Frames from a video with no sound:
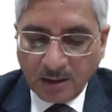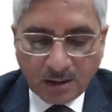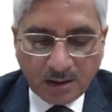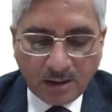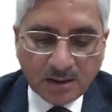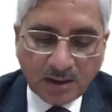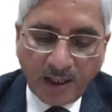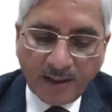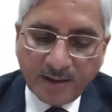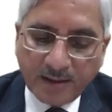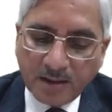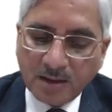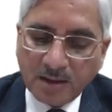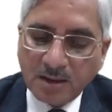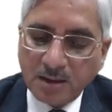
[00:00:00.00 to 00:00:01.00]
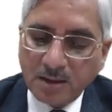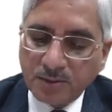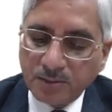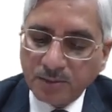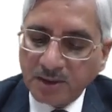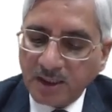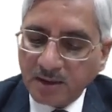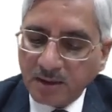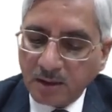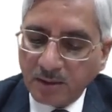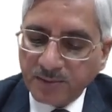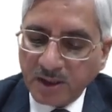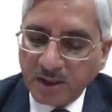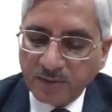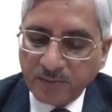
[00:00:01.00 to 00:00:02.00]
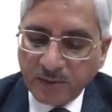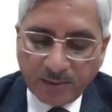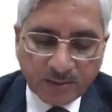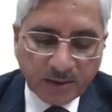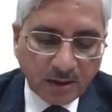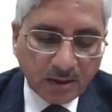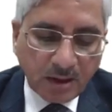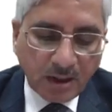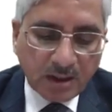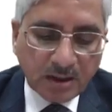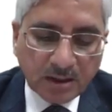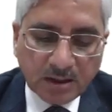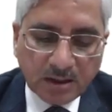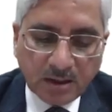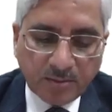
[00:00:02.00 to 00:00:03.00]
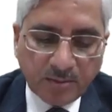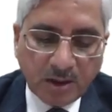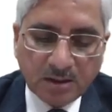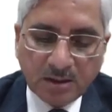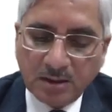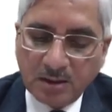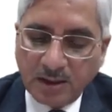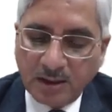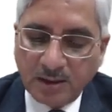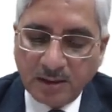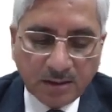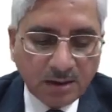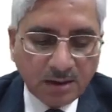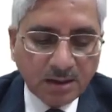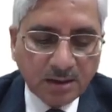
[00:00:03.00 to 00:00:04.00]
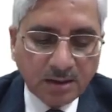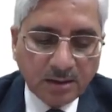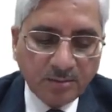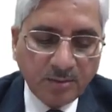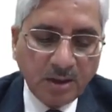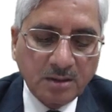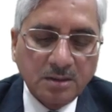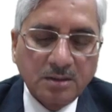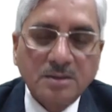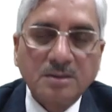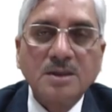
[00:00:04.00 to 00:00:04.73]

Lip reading: is identical to that obtained from the non-linear model and the linear model.